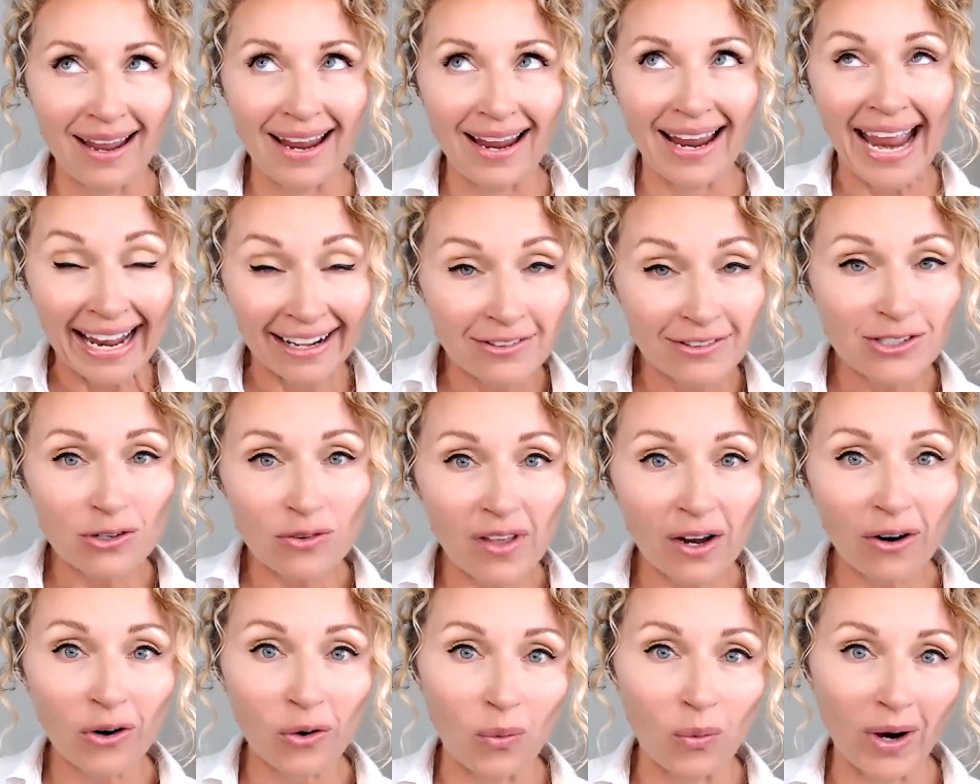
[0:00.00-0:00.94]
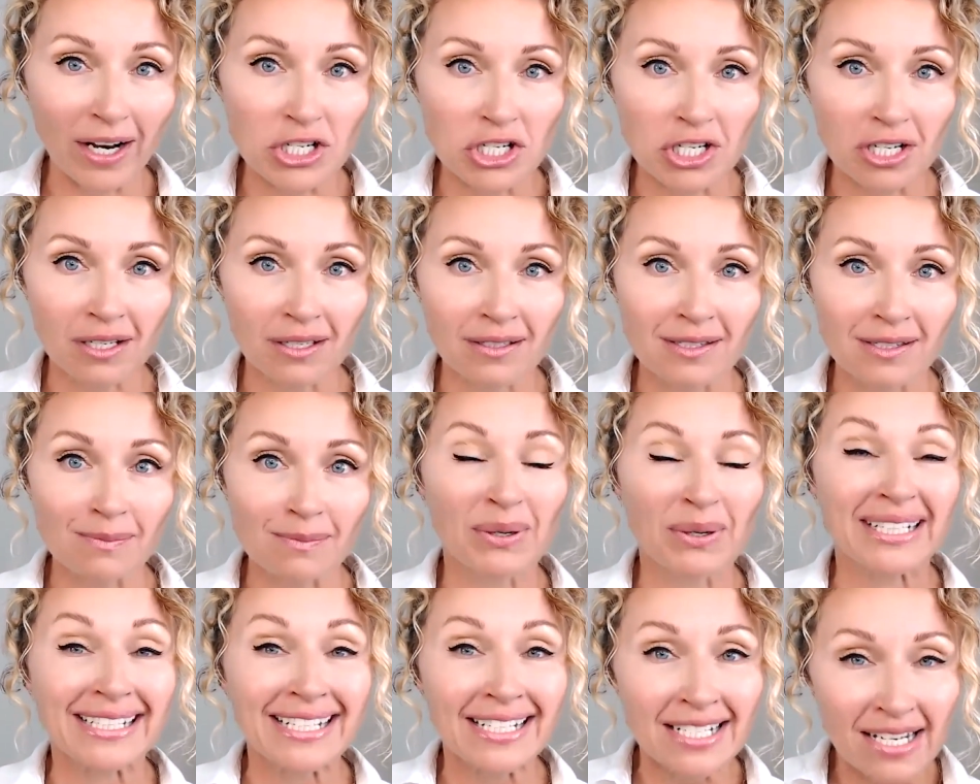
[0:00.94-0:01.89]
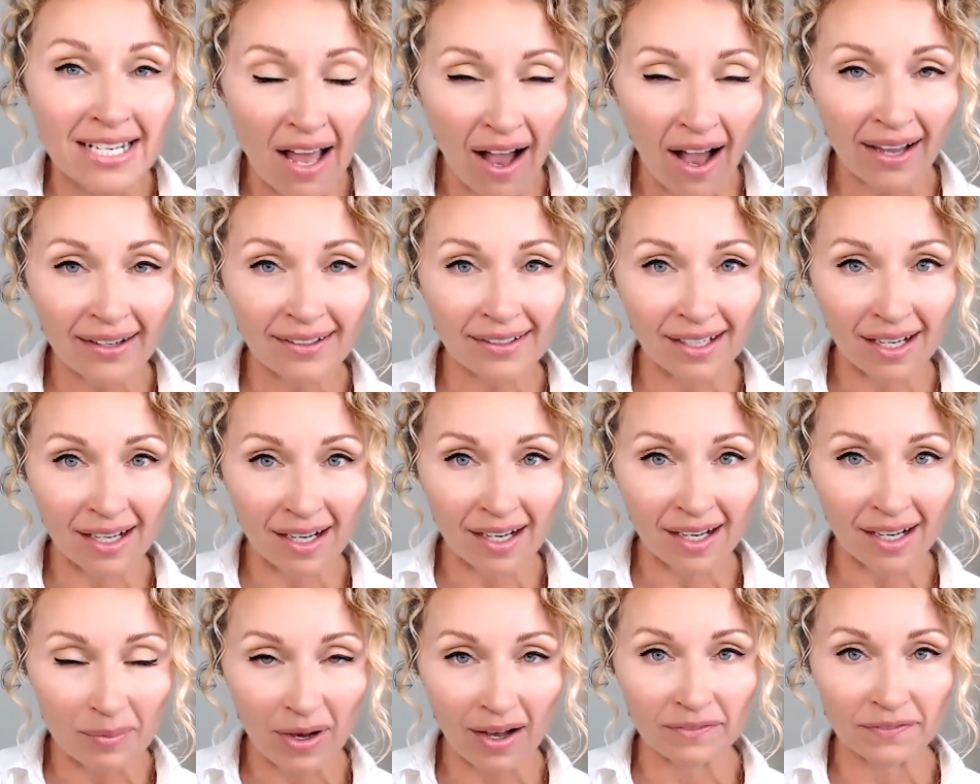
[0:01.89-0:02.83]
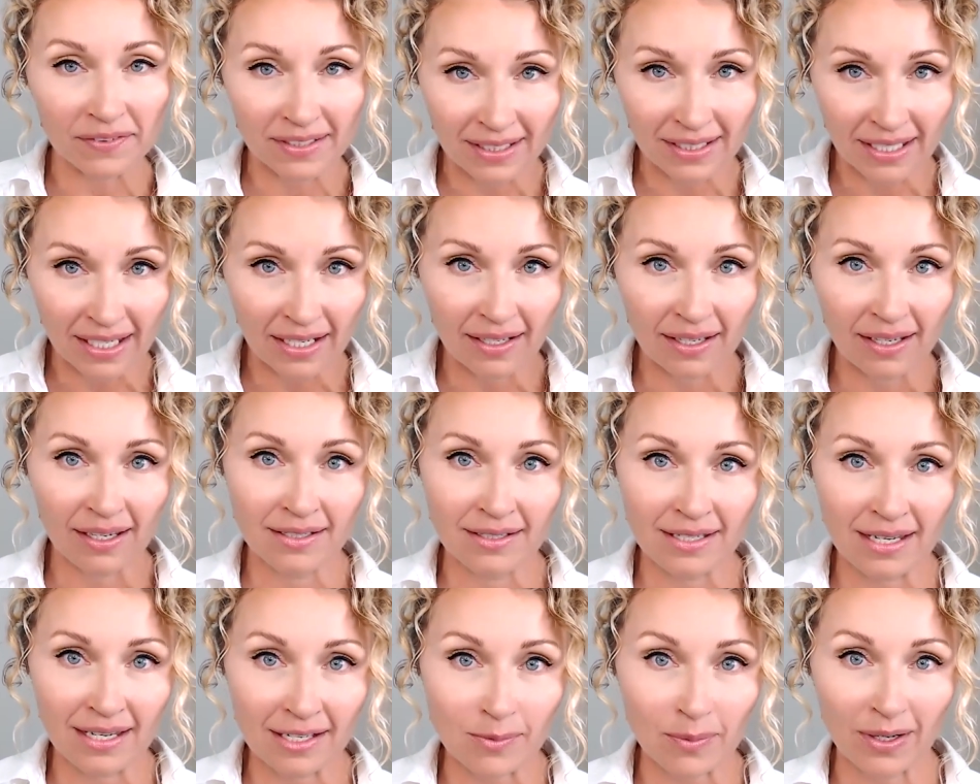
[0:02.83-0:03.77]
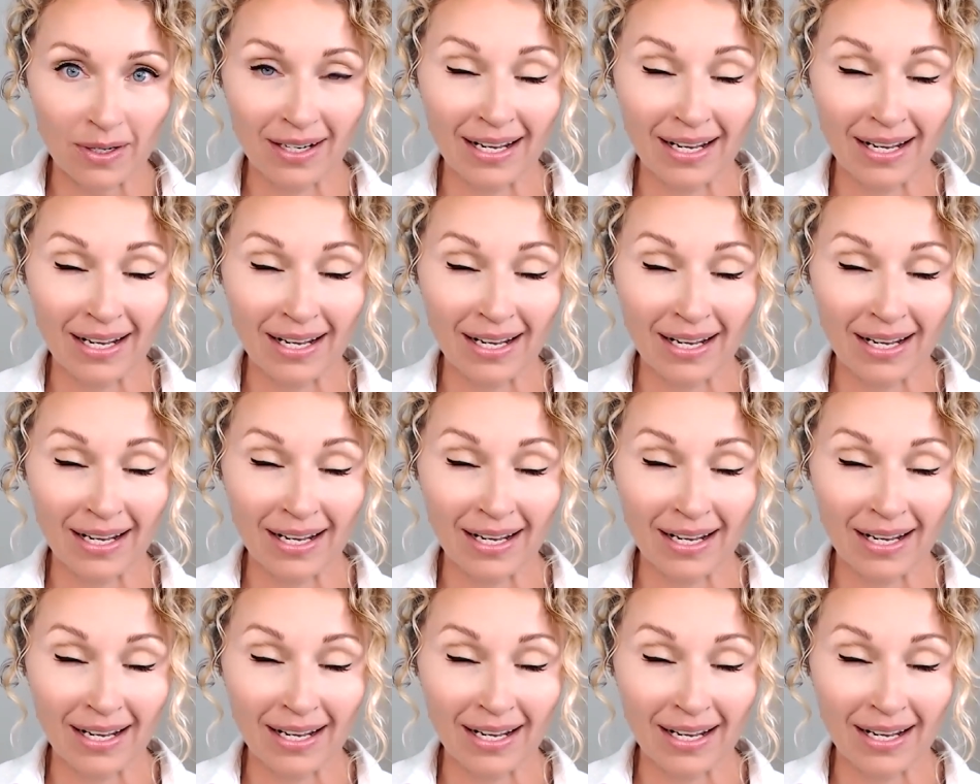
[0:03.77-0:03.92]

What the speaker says: answer their questions, but not come off needy and desperate?